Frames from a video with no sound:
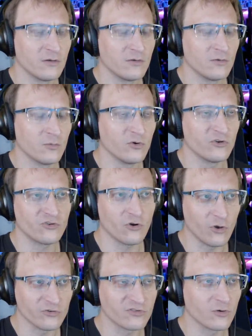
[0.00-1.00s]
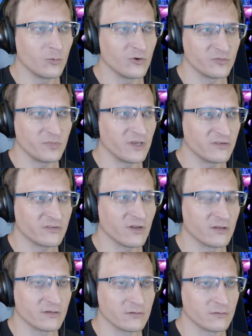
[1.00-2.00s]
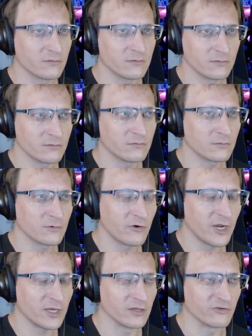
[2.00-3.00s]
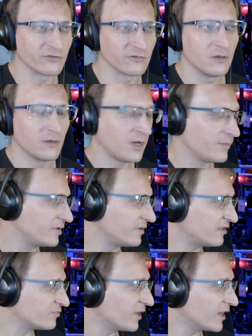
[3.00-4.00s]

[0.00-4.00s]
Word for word: which also was based on CryEngine. I mean, that's my